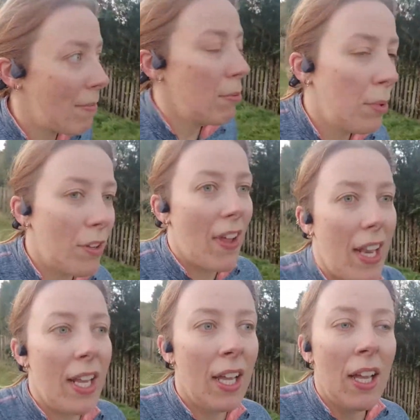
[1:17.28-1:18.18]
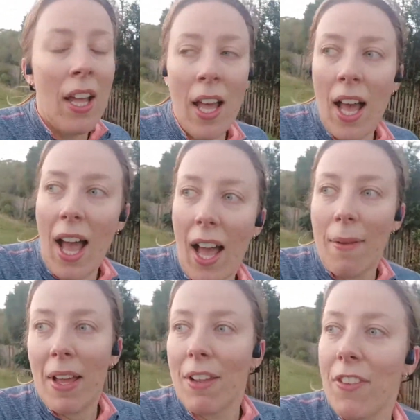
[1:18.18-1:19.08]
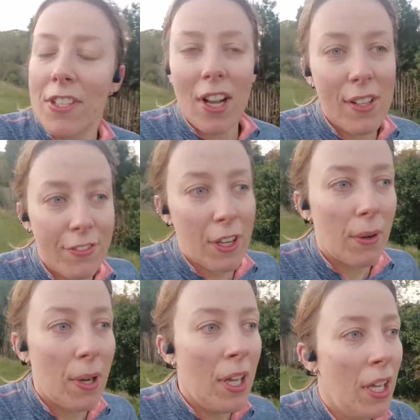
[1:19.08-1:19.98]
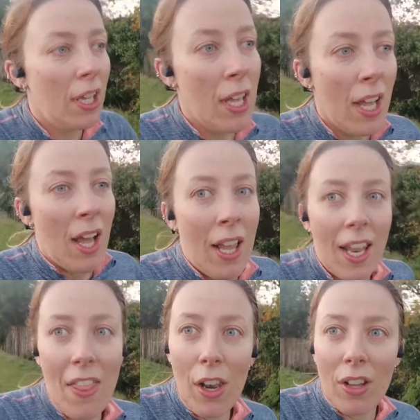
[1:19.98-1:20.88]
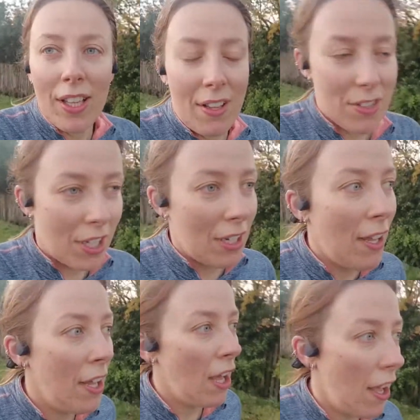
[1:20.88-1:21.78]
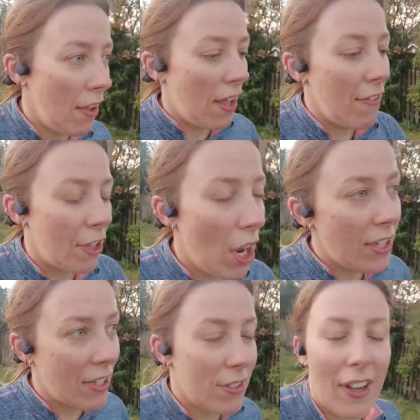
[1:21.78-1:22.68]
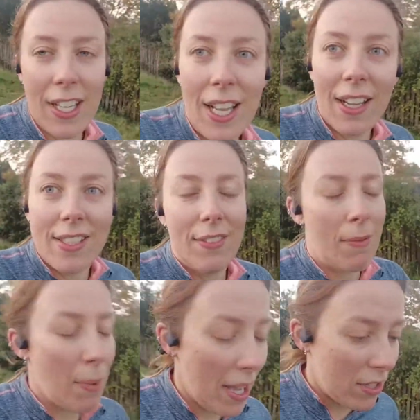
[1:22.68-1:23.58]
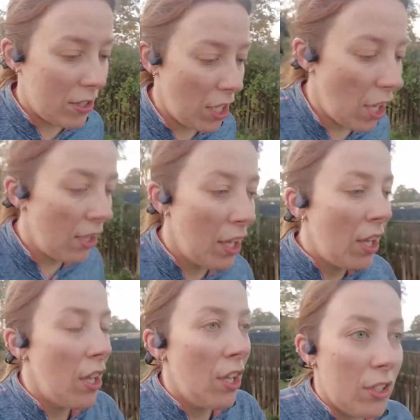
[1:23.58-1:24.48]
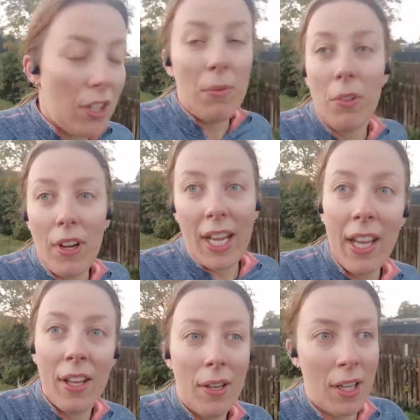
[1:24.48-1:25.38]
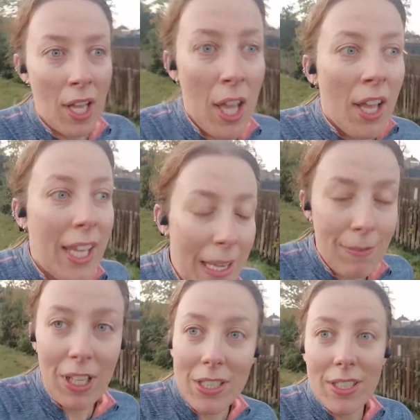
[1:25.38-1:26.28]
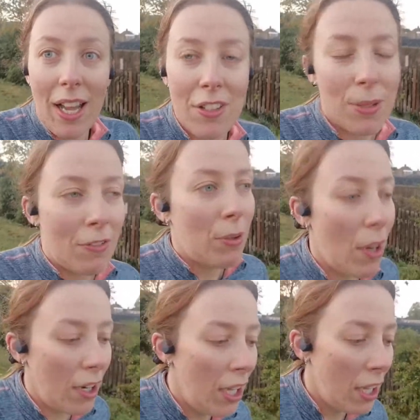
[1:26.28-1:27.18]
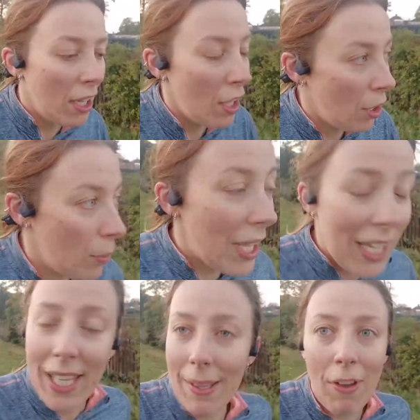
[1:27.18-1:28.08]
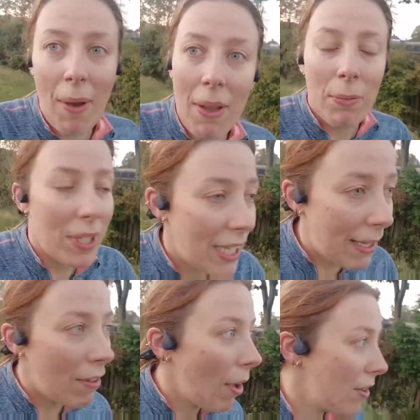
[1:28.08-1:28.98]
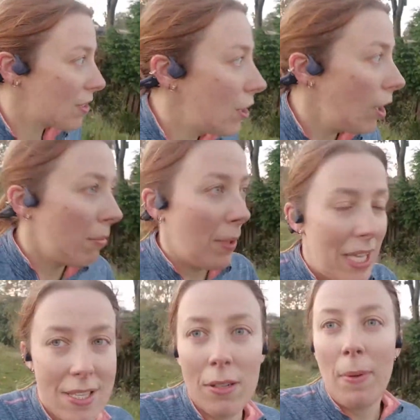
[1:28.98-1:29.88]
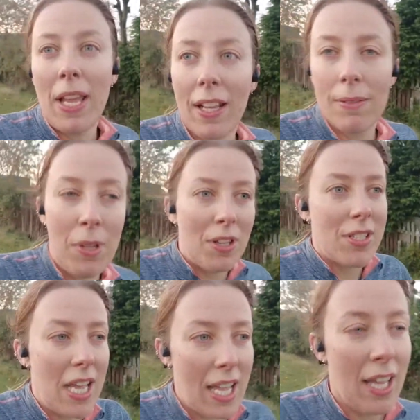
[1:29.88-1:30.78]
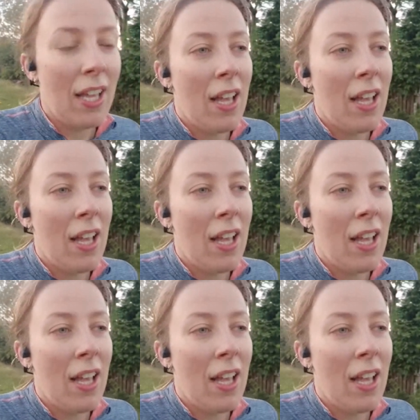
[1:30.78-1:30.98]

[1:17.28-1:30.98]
keeping moving. And if you start to feel like the lockdowns are gonna, if the lockdowns have had a negative impact on you, don't worry, keep reaching out to everyone. We can keep going, we can keep going as a club, we can still be in a community,